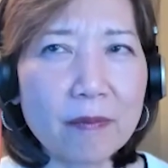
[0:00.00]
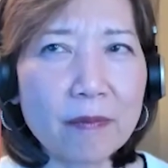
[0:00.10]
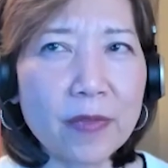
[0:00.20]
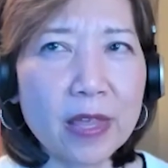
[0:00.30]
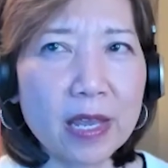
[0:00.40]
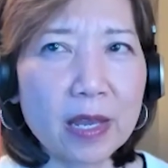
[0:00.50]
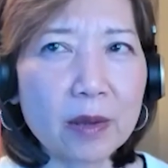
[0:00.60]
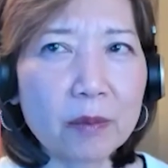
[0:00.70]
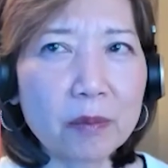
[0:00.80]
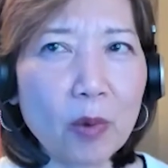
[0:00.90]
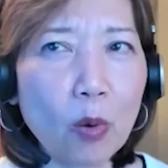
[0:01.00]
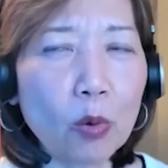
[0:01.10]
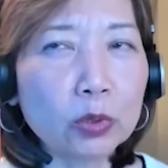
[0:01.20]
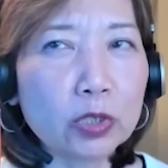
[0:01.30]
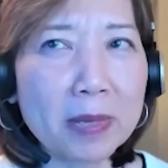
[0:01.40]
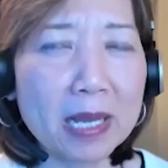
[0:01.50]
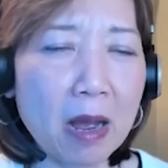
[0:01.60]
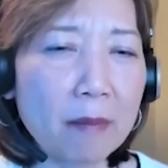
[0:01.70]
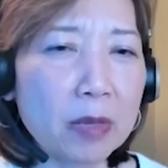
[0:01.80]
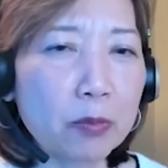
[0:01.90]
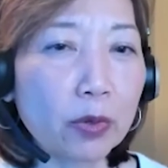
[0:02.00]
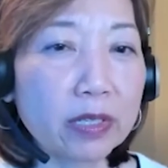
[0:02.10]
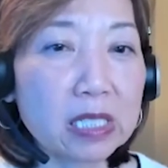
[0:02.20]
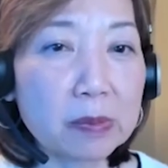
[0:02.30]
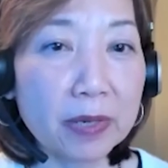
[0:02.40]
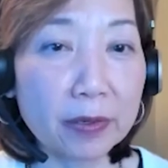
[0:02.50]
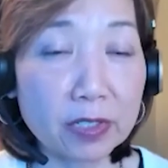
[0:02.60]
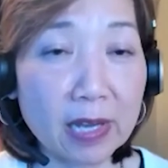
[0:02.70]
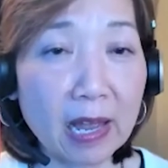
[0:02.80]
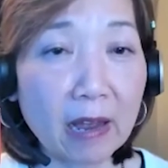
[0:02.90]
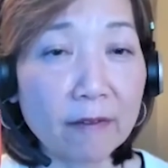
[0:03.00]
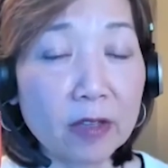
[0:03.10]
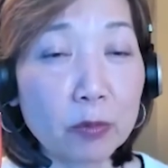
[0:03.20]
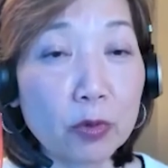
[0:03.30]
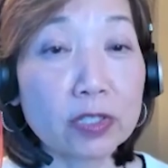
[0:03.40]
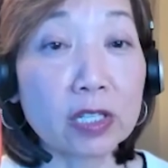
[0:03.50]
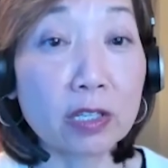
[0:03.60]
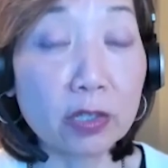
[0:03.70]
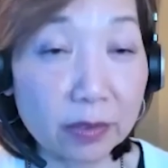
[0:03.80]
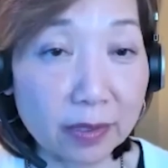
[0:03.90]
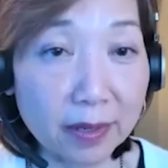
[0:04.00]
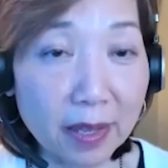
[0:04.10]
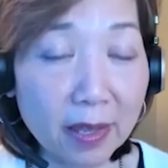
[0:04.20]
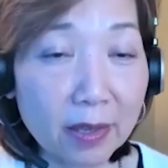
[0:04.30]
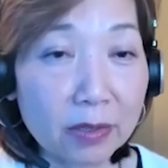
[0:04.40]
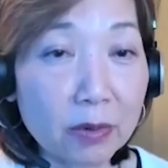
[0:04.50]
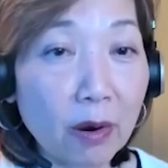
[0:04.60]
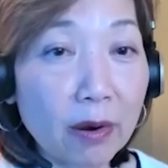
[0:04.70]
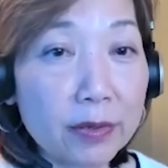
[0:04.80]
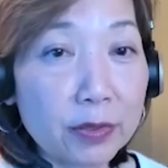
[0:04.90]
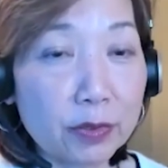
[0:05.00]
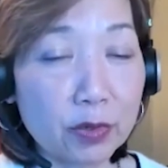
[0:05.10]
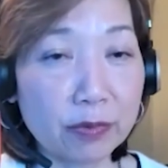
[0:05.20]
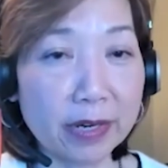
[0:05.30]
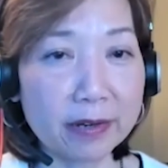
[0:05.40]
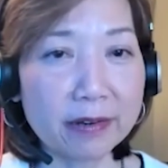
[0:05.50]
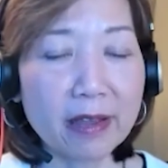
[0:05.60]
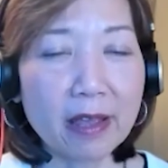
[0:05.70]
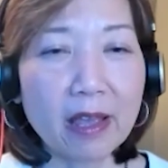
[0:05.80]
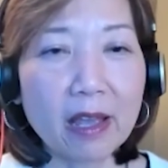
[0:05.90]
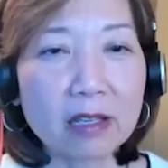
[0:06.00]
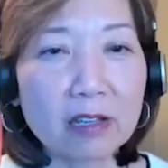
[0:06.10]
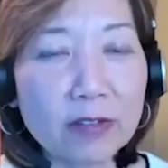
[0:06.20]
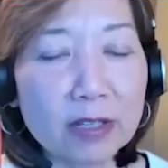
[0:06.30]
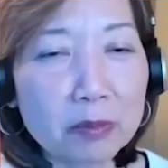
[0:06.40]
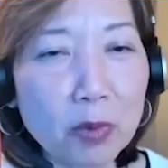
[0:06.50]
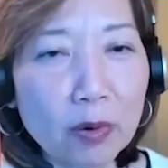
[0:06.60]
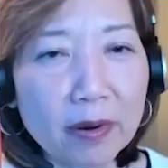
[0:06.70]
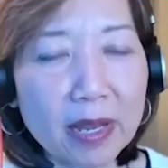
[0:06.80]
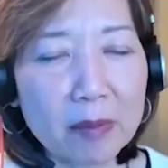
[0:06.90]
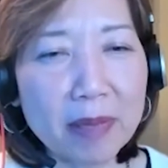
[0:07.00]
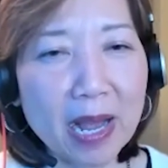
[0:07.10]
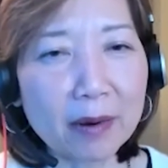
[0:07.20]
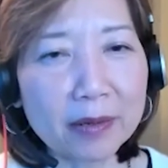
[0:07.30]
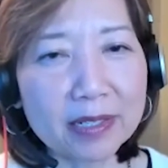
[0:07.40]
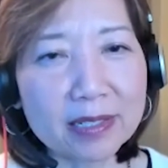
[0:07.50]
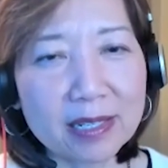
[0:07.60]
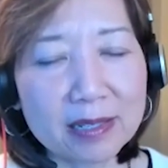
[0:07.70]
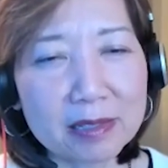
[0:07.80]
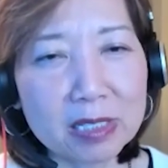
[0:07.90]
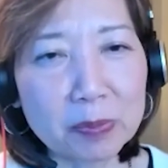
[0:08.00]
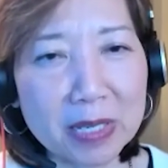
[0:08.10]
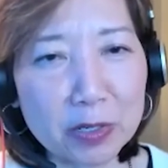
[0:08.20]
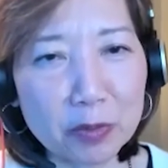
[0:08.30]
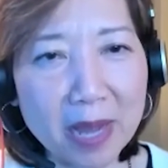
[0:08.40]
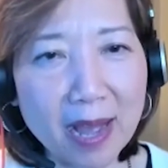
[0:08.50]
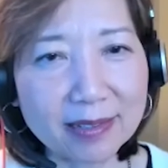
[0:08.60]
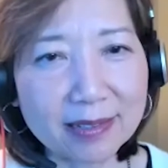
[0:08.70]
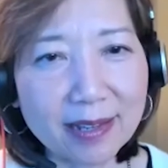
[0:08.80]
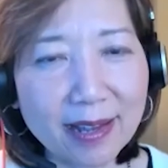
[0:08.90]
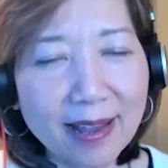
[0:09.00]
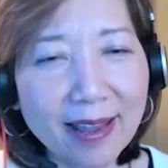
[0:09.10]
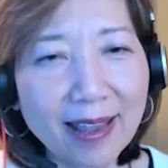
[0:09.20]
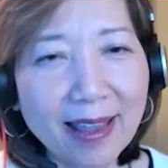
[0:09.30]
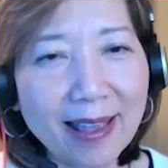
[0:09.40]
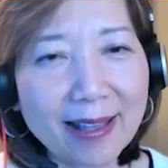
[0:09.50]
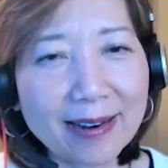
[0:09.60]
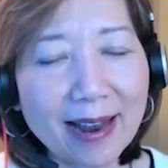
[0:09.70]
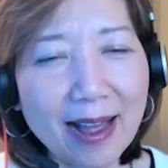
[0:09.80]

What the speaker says: the older you become, the more experience you have, the more secure you are in your career, you feel more empowered to speak your mind. And